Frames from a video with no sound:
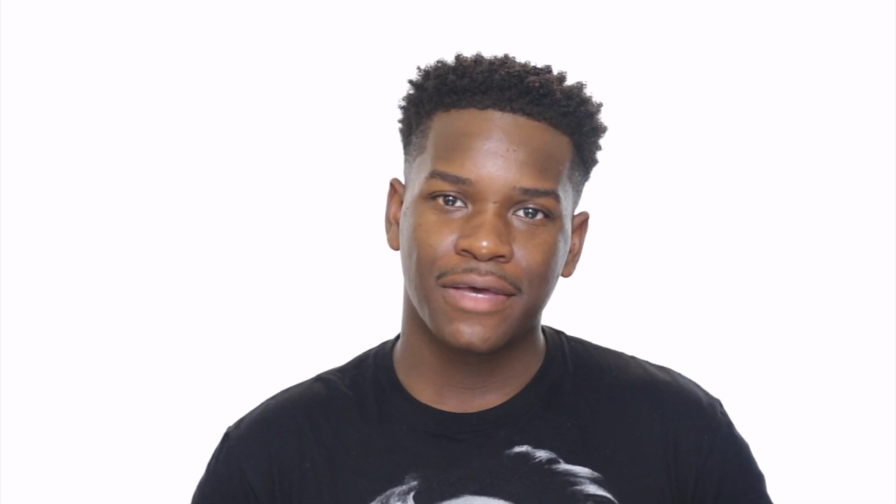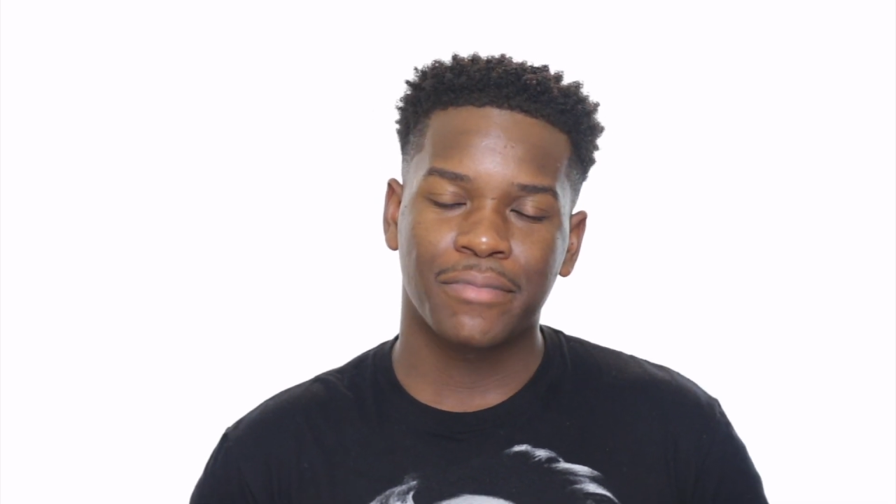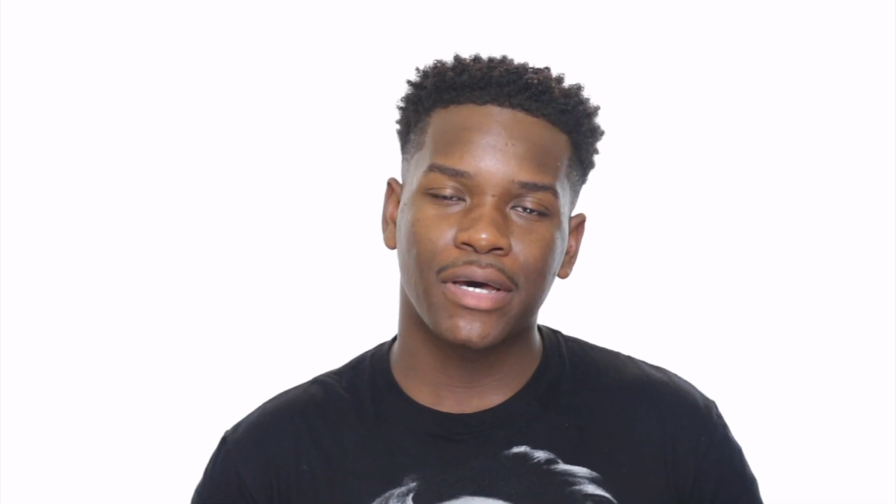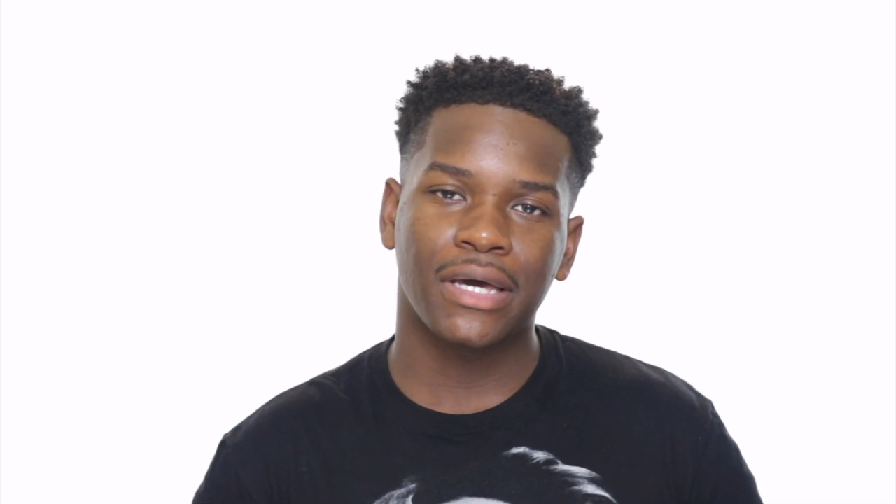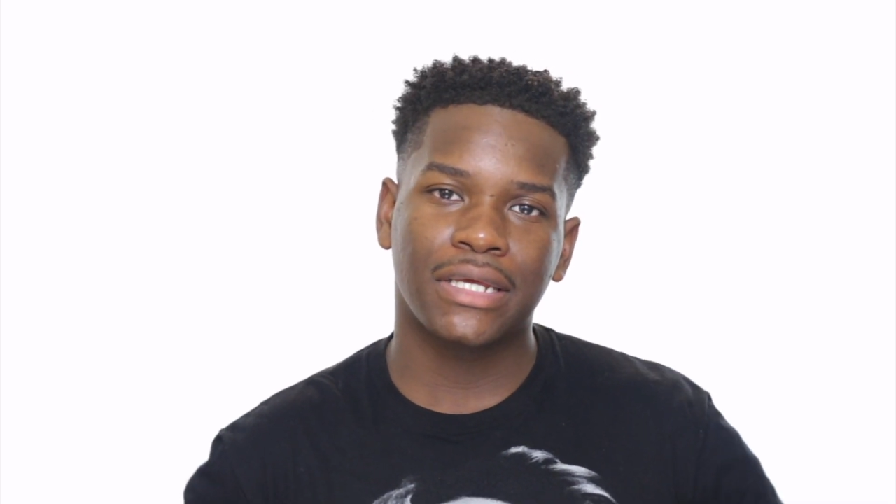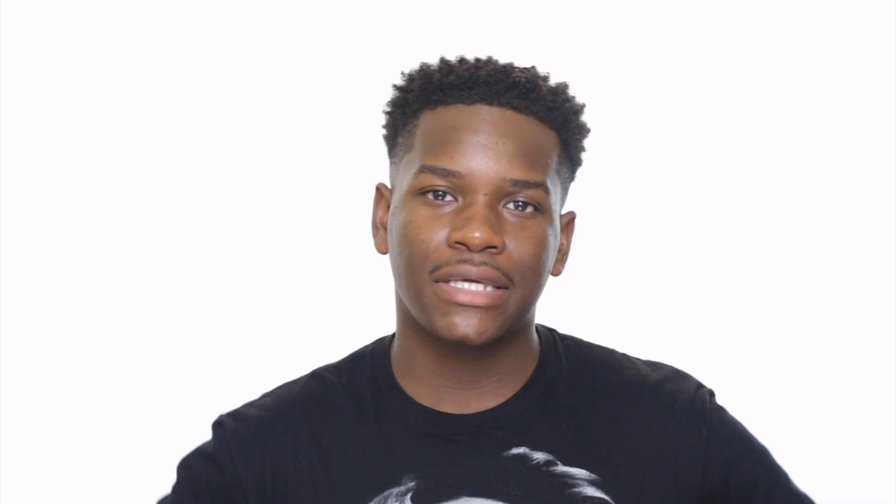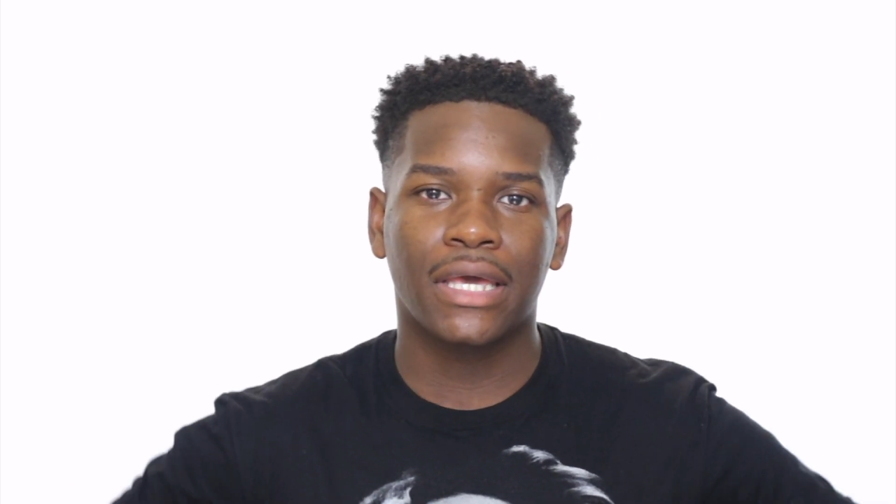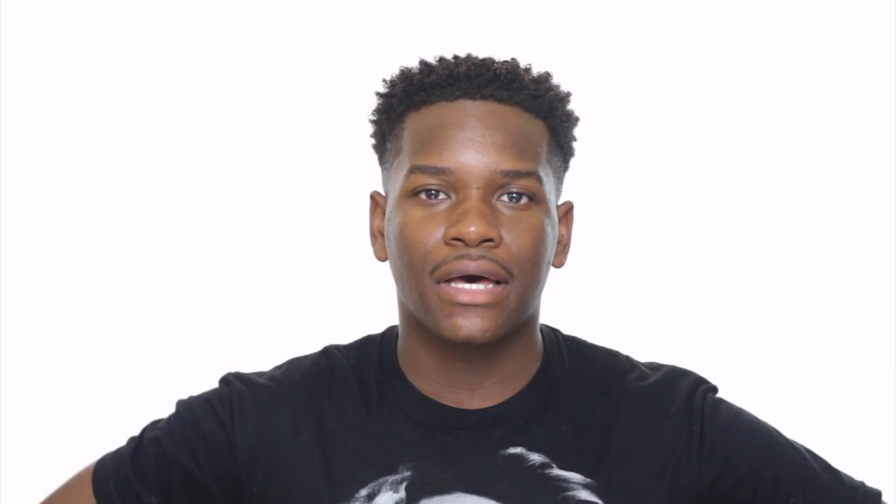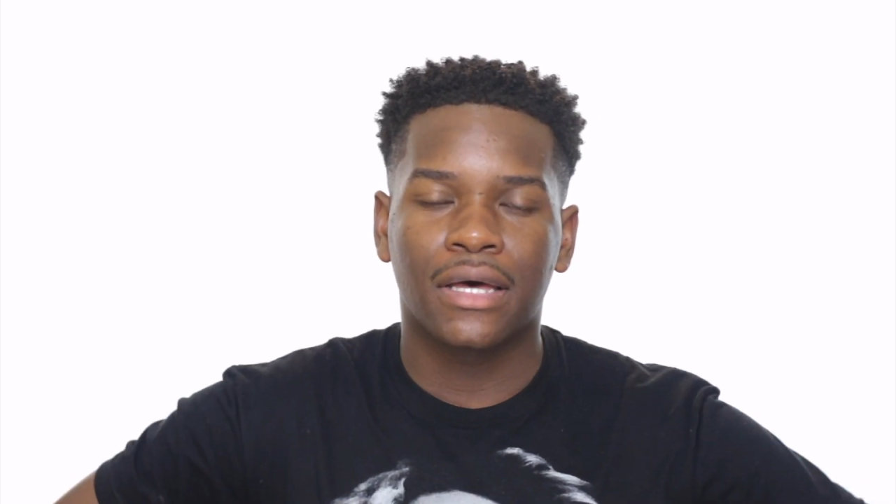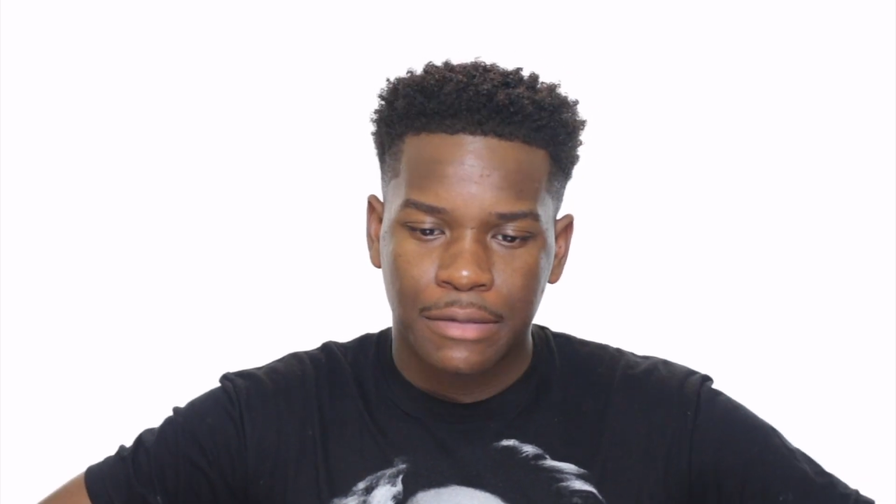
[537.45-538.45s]
But
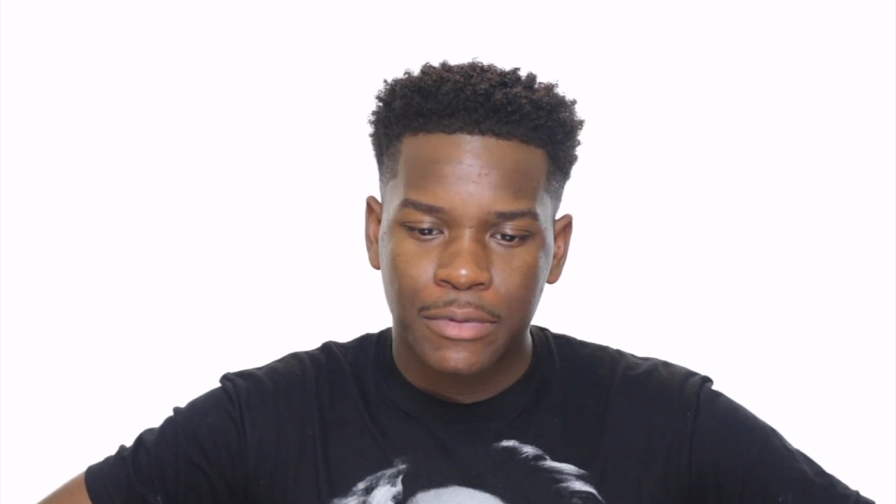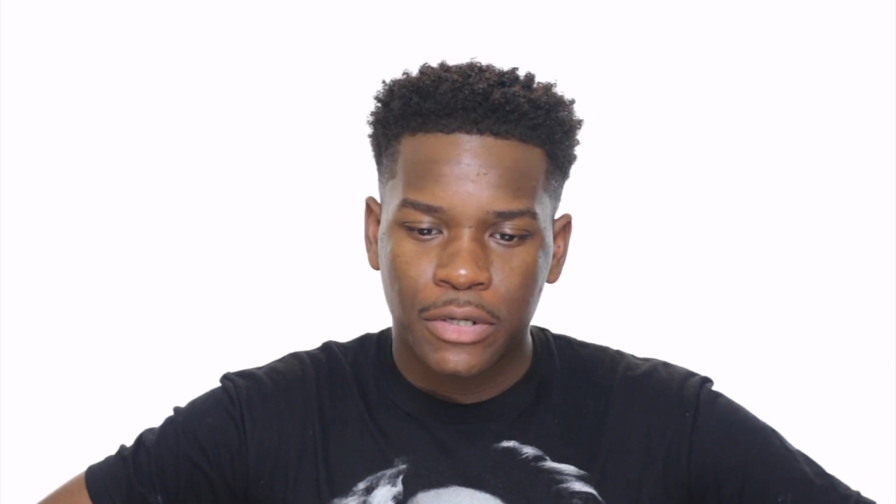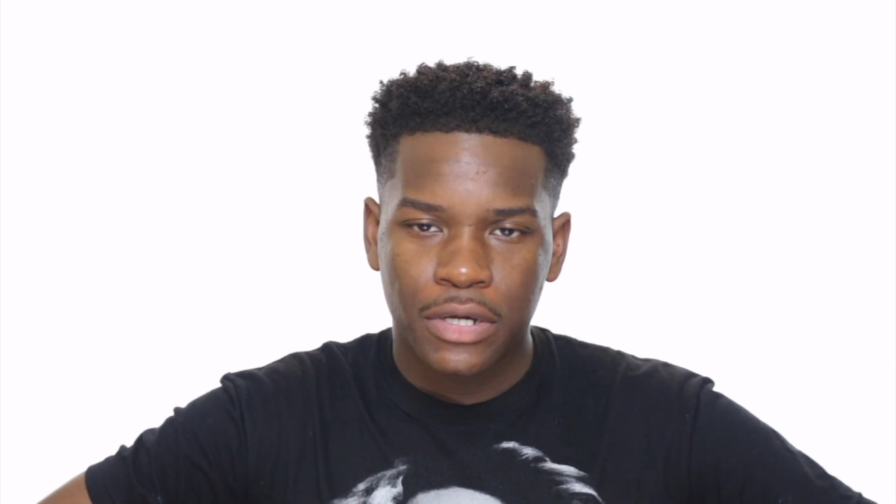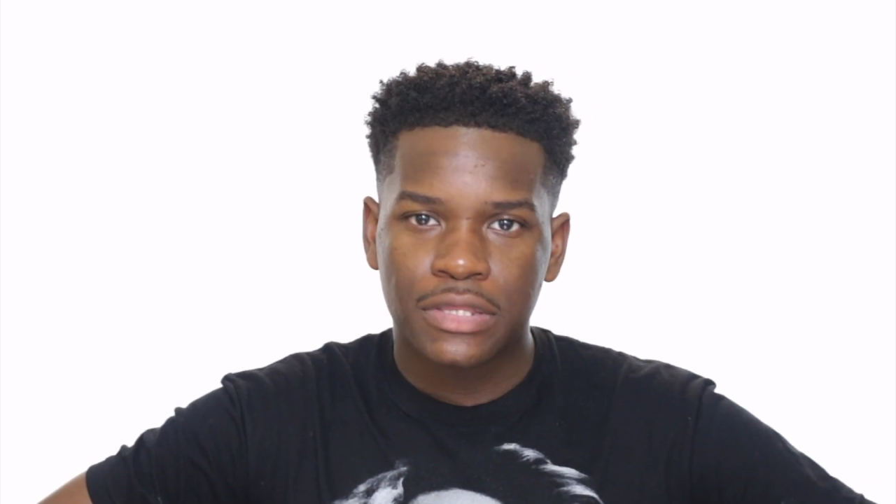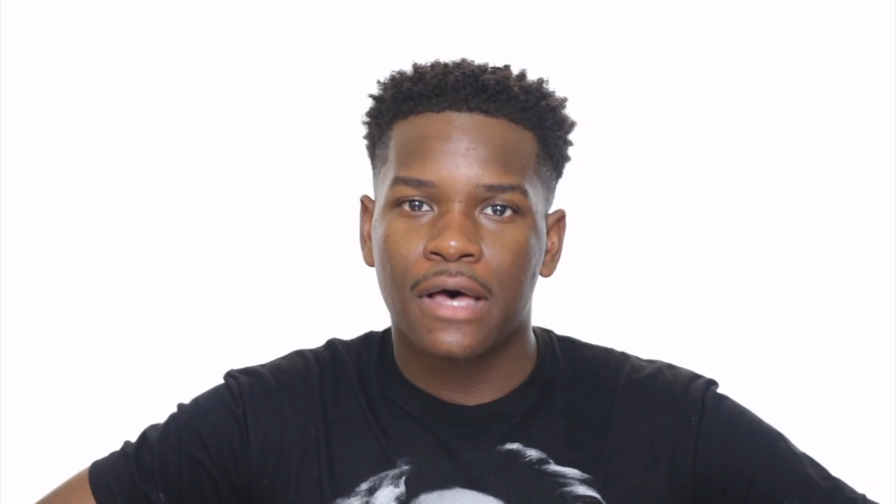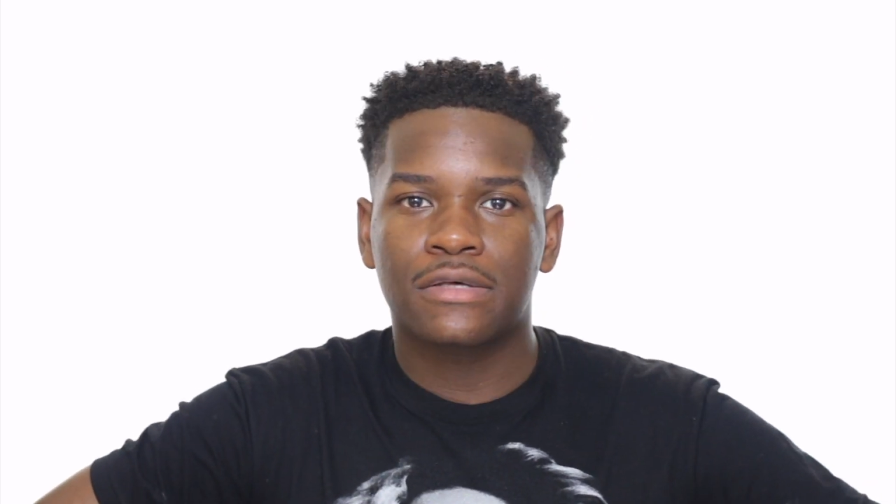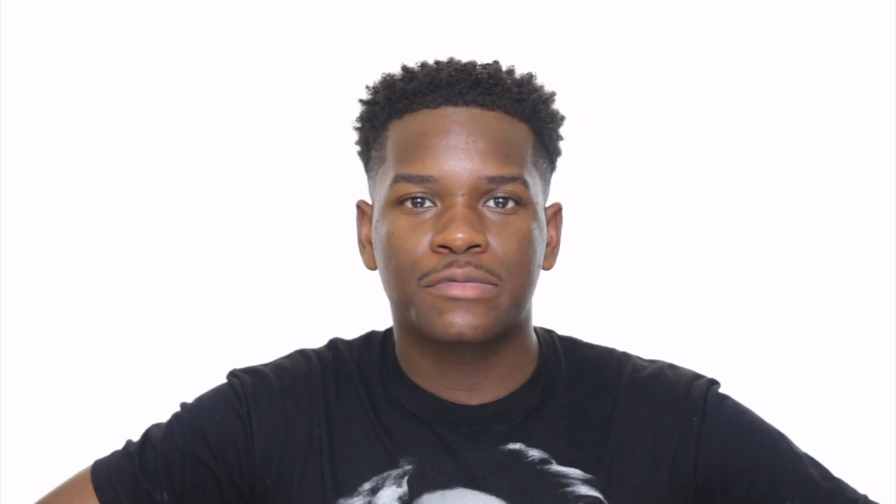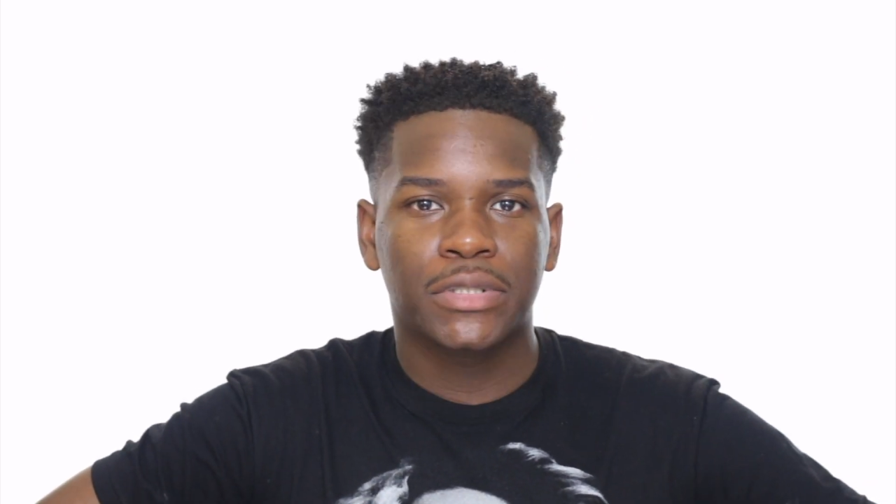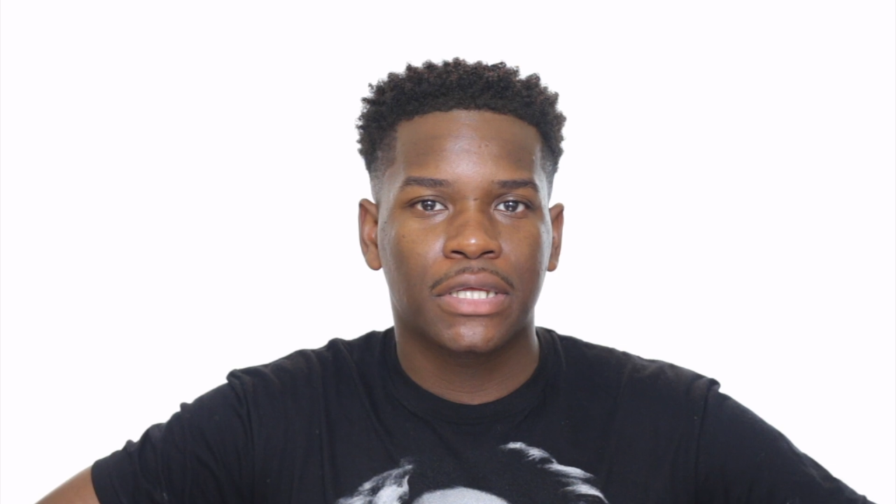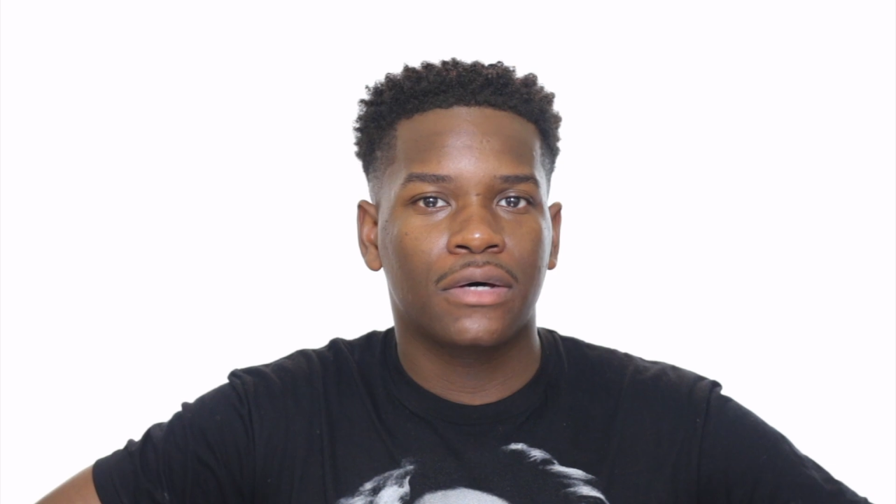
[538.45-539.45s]
yeah, let me know your thoughts
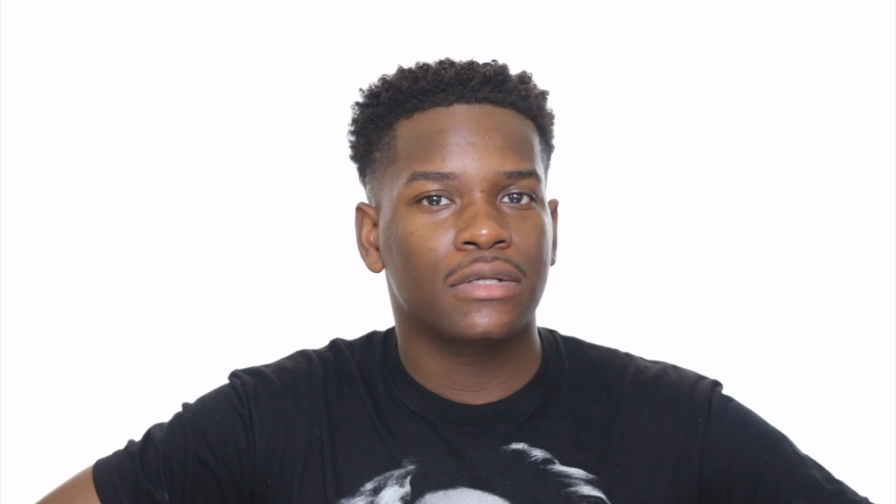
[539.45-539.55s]
below.